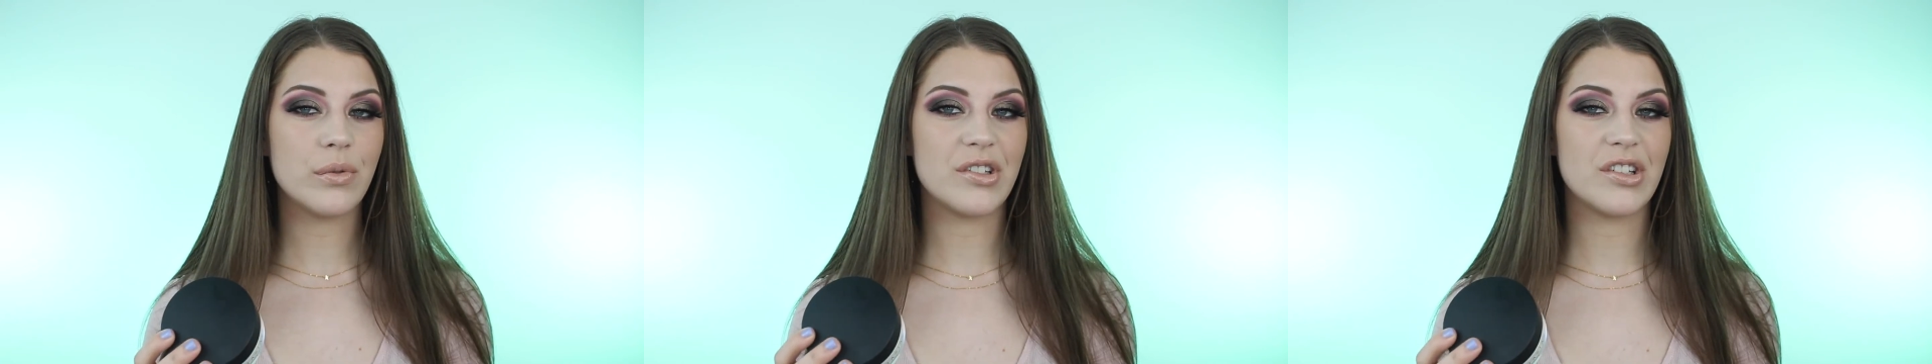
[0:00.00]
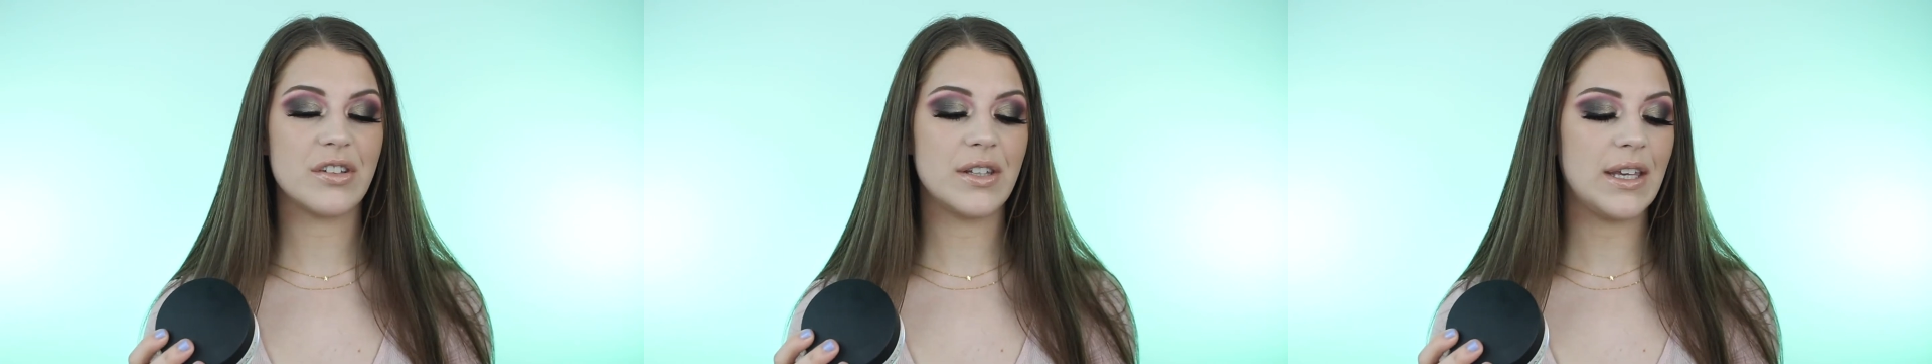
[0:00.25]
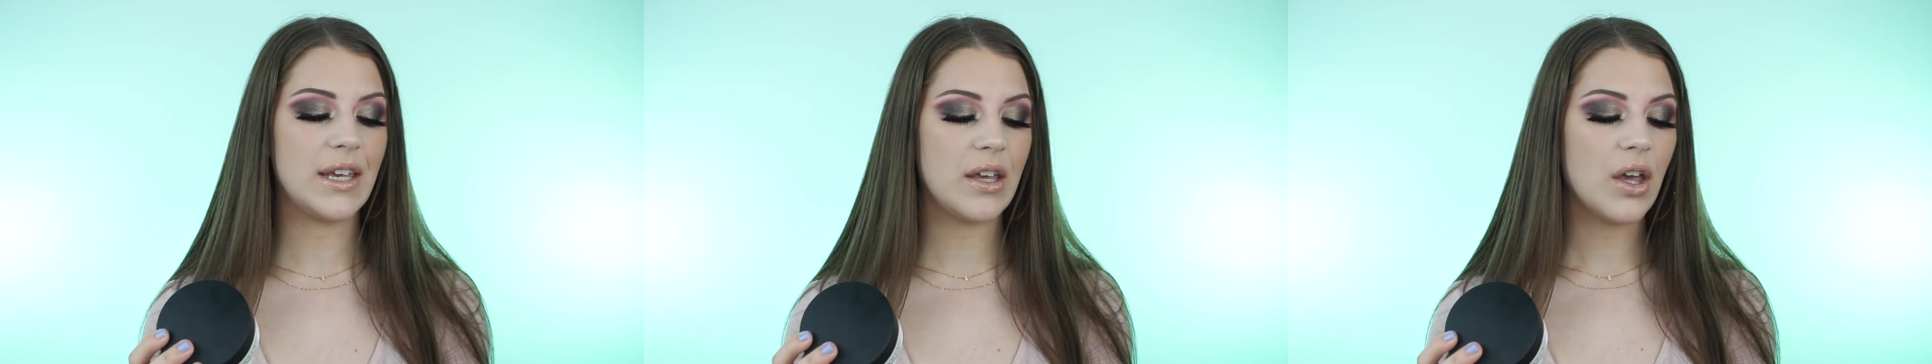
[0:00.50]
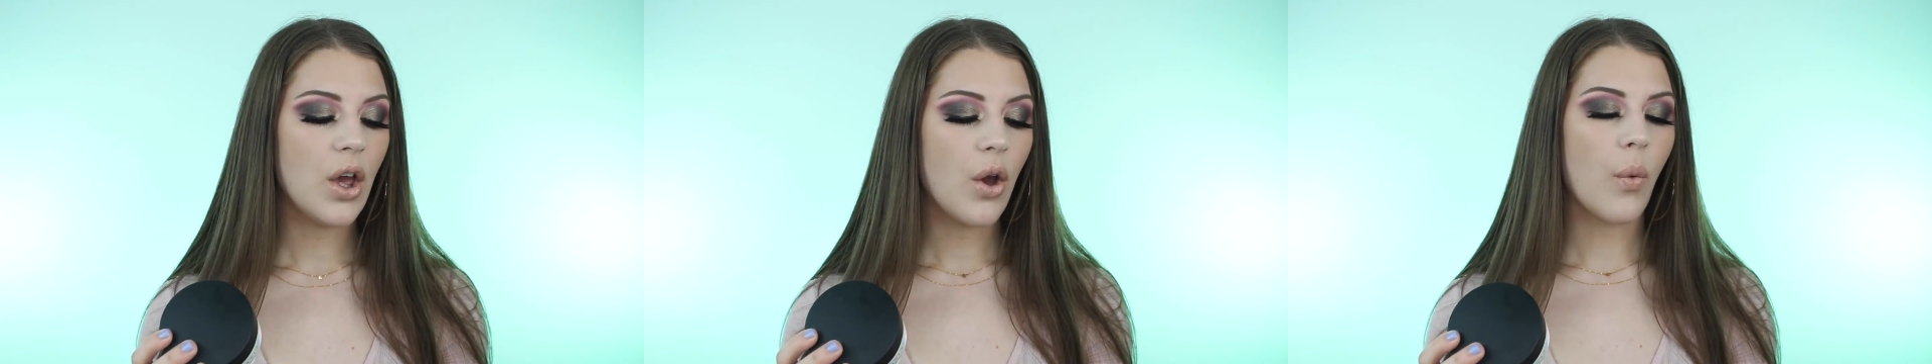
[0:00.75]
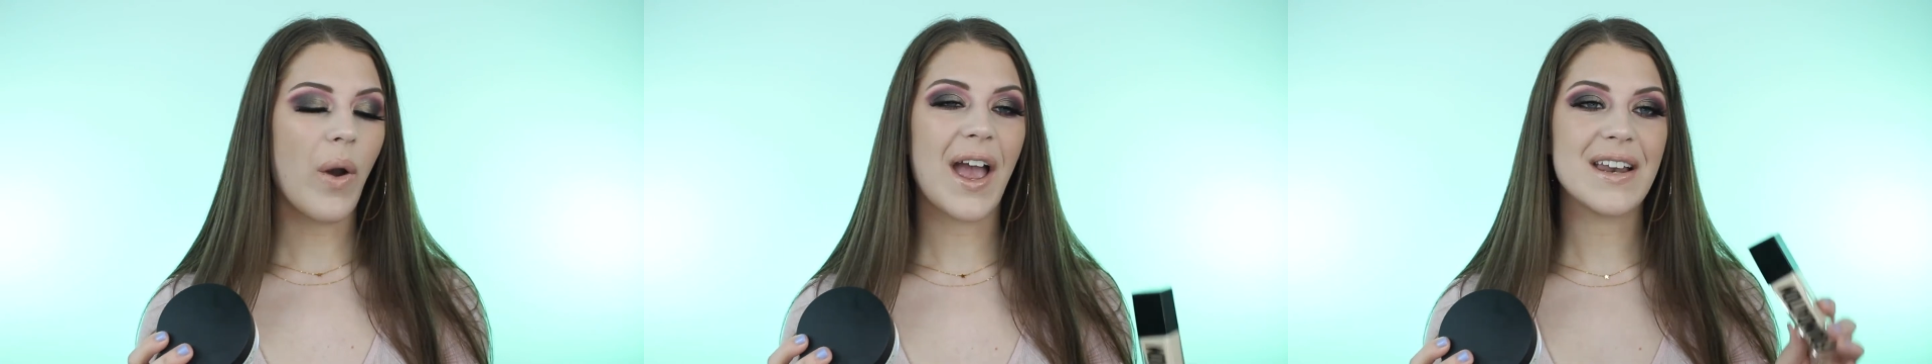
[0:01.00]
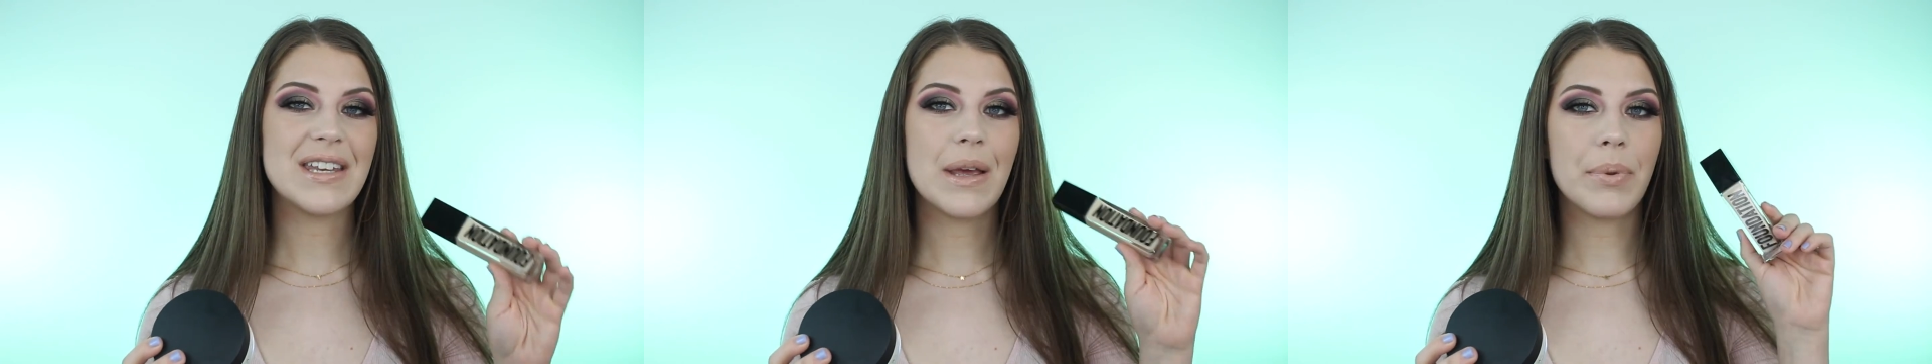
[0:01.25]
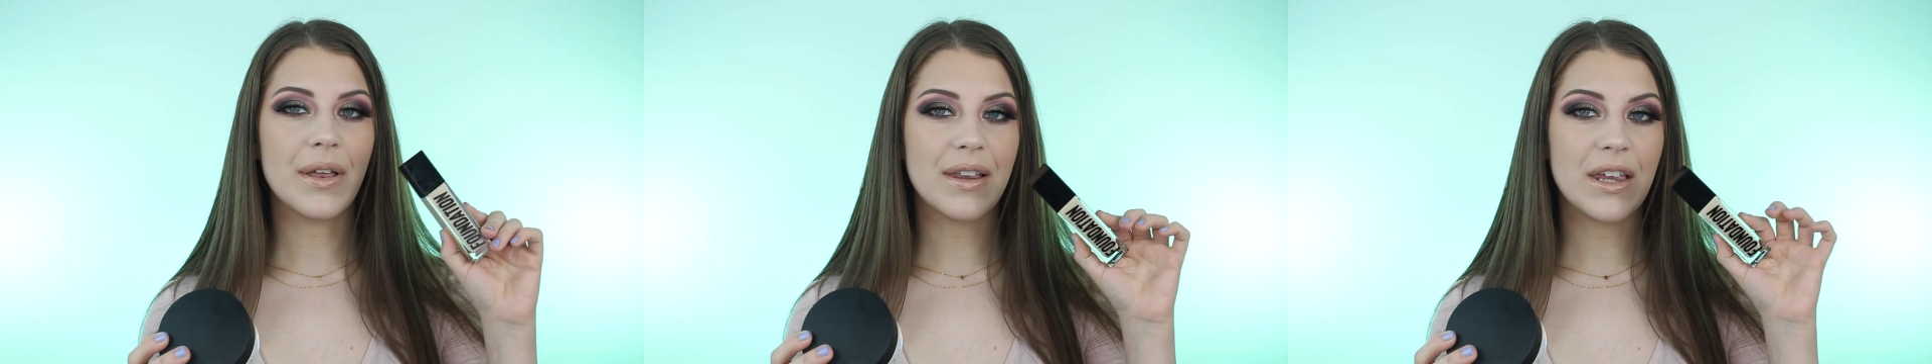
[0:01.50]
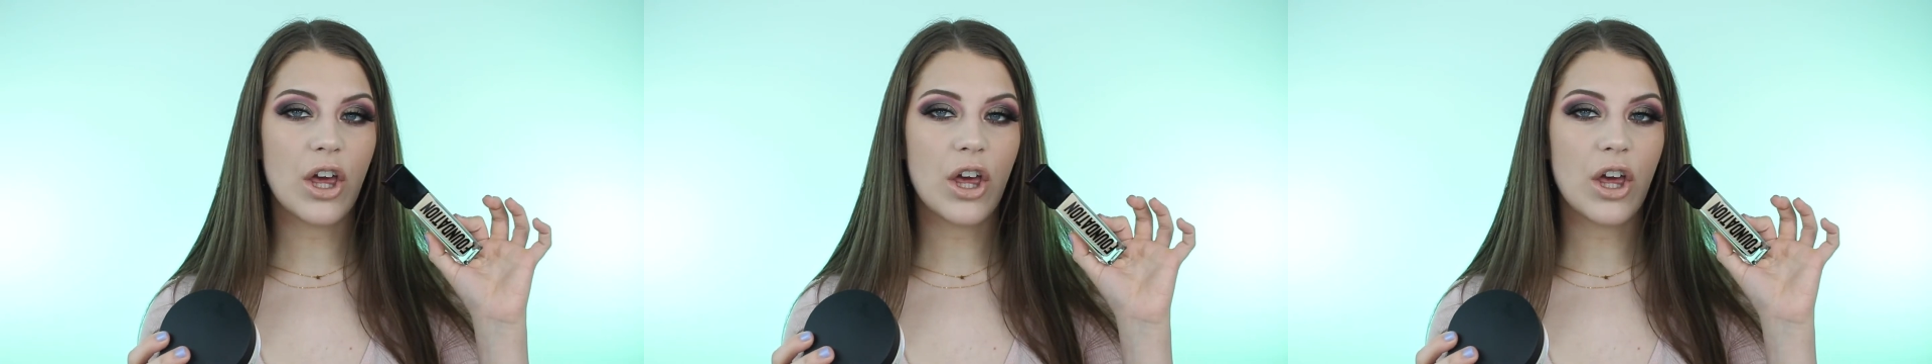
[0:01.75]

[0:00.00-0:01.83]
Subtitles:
which is the way I typically